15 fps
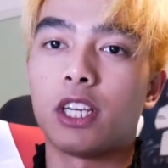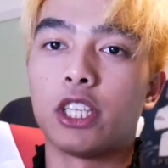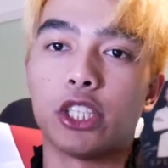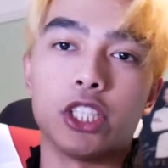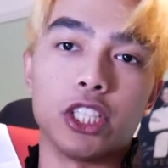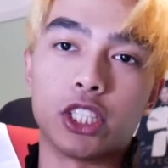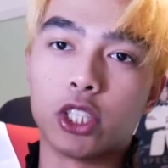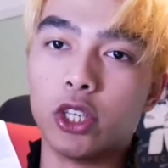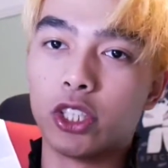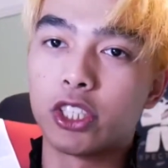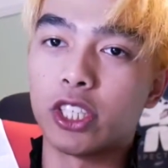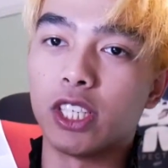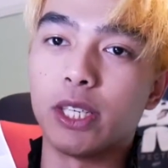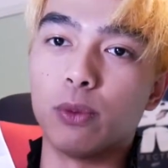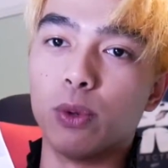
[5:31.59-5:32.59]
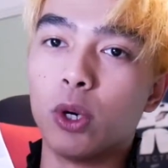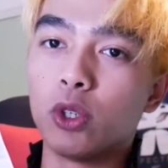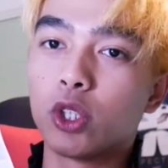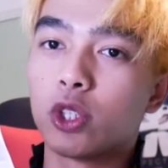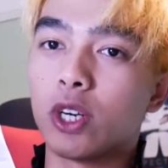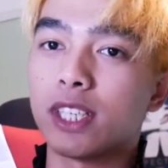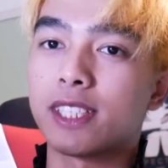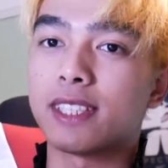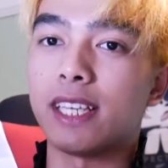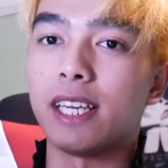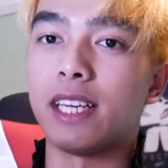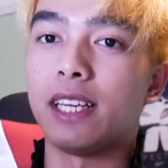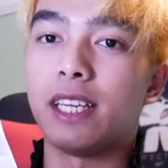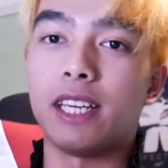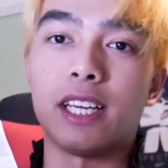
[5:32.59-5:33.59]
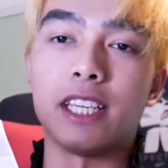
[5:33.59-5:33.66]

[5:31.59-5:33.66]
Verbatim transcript: She certainly won't trust a,